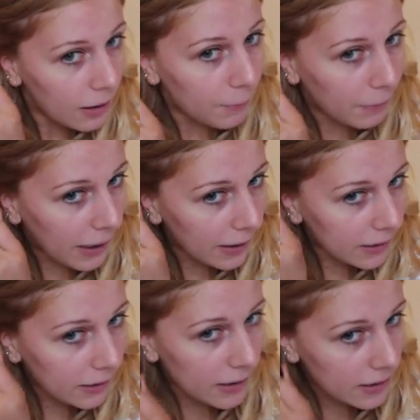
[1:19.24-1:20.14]

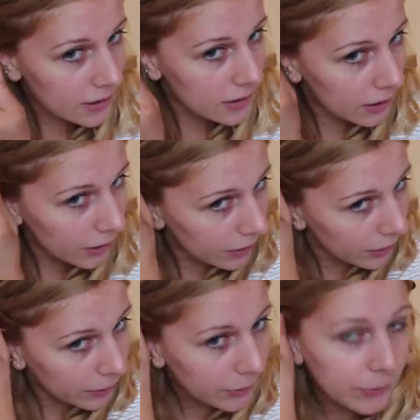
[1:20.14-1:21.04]
back it
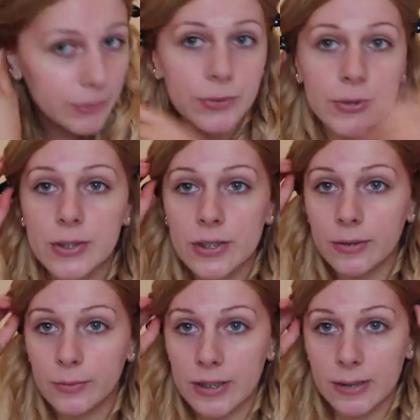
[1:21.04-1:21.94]
goes
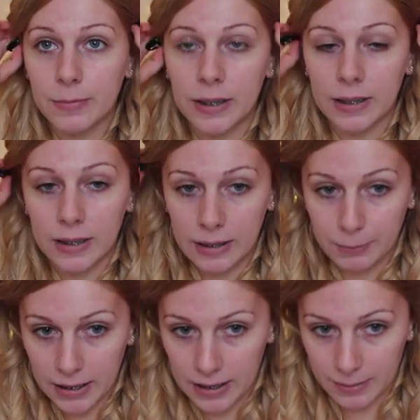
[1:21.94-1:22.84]
with some little
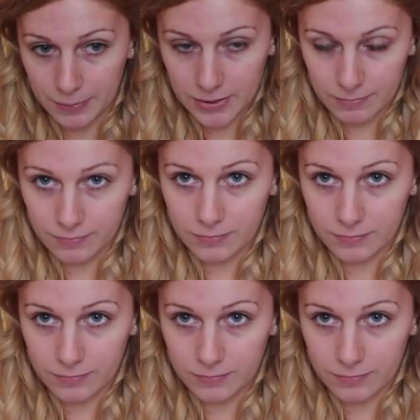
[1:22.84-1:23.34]
clippy clips